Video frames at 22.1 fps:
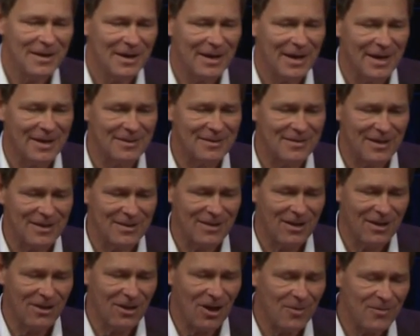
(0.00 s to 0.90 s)
And, and,
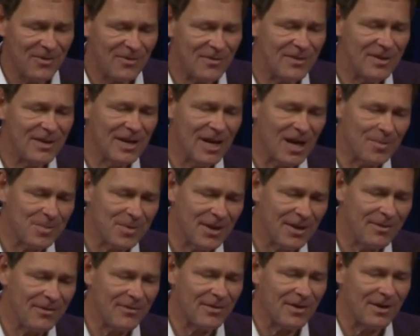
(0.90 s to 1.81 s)
and obviously,
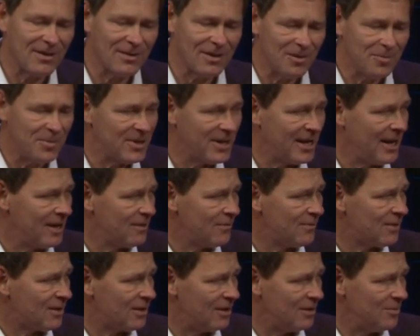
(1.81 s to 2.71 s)
airplanes are a little bit ahead of
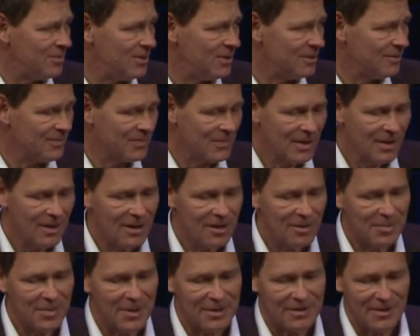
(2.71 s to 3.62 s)
the game here.
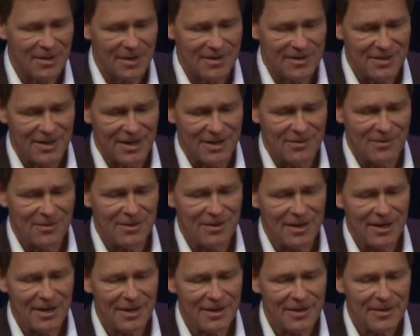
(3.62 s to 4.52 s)
But at the end of the
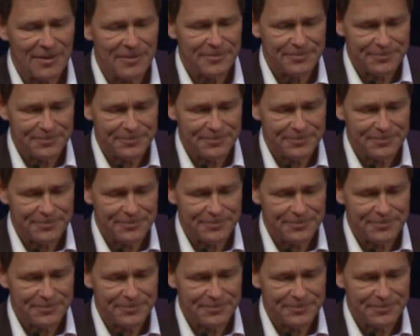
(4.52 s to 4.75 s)
day,